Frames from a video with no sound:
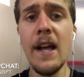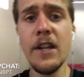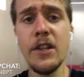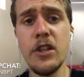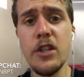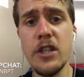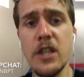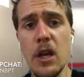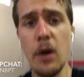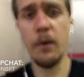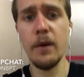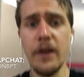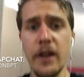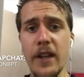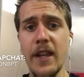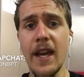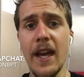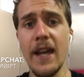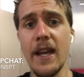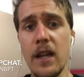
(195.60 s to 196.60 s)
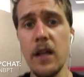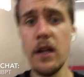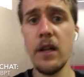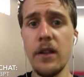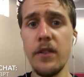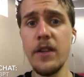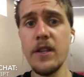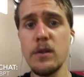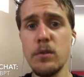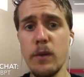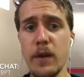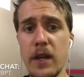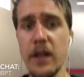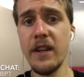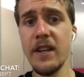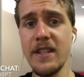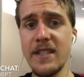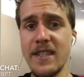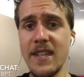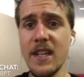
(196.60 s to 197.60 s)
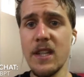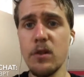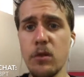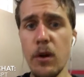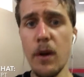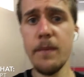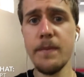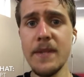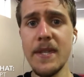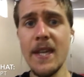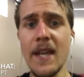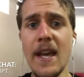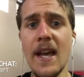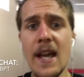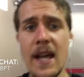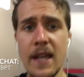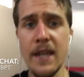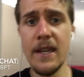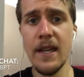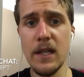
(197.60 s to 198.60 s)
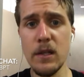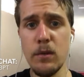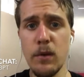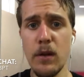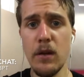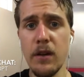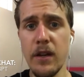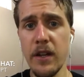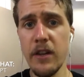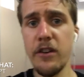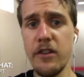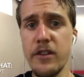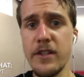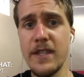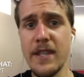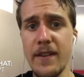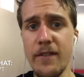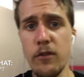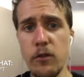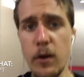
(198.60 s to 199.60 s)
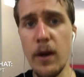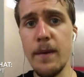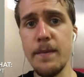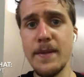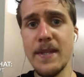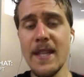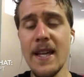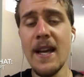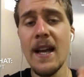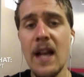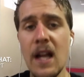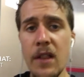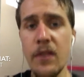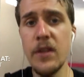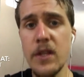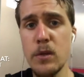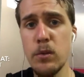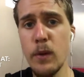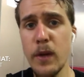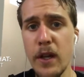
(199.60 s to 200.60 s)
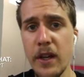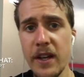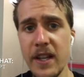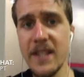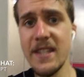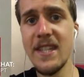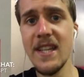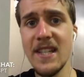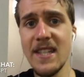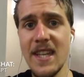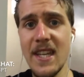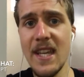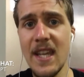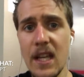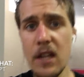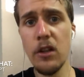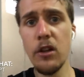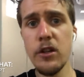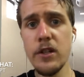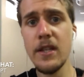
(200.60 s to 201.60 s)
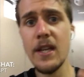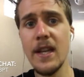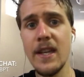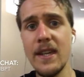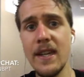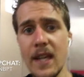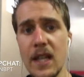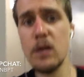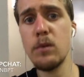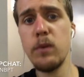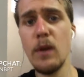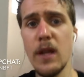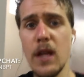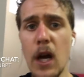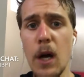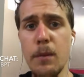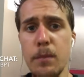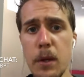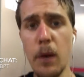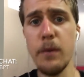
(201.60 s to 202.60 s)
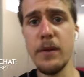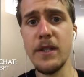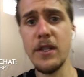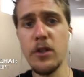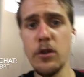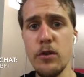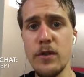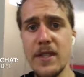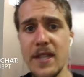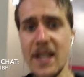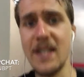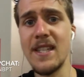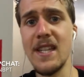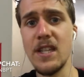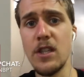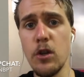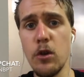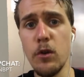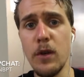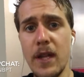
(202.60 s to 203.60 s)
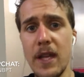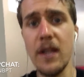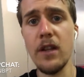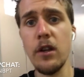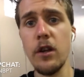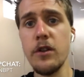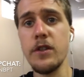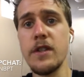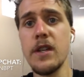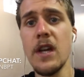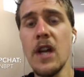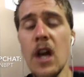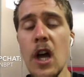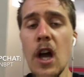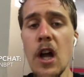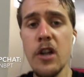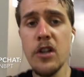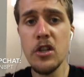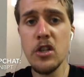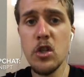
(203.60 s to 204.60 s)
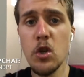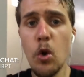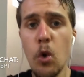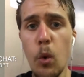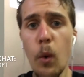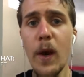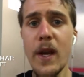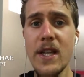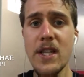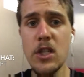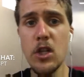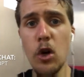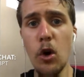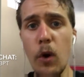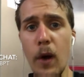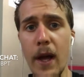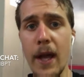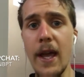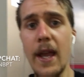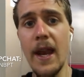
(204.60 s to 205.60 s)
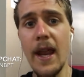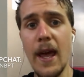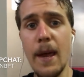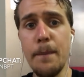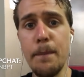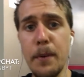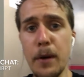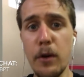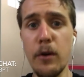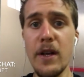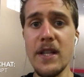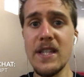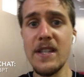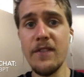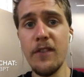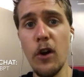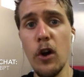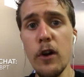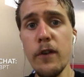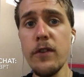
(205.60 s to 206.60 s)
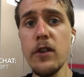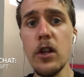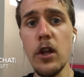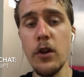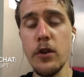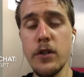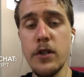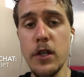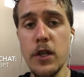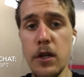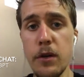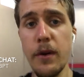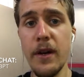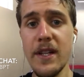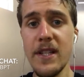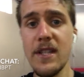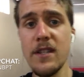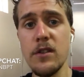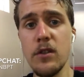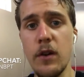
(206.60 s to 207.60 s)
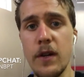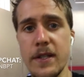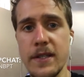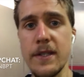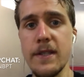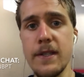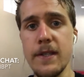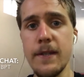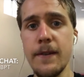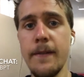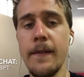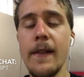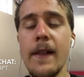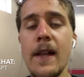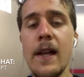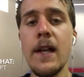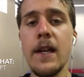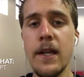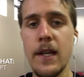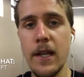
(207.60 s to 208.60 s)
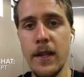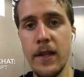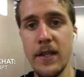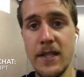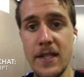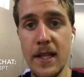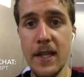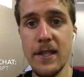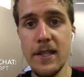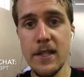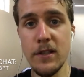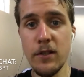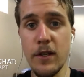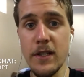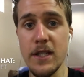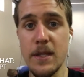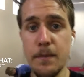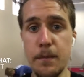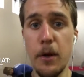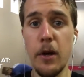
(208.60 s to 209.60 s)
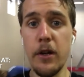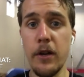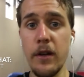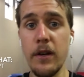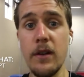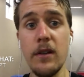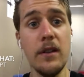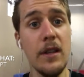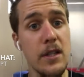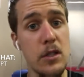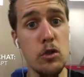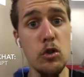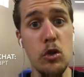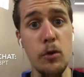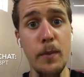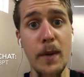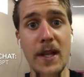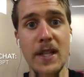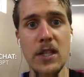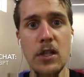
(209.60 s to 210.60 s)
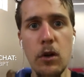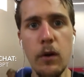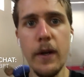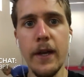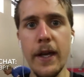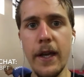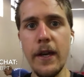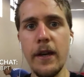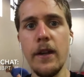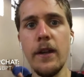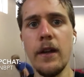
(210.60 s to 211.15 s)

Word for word: just going, okay, this week I did six reps, next week I'm gonna do seven reps. This week I did 60 kilos, next week I'm going to do 62 kilos. Just always try and add progressive overload to your exercises. Now that's the exercise component. Let's talk about diet.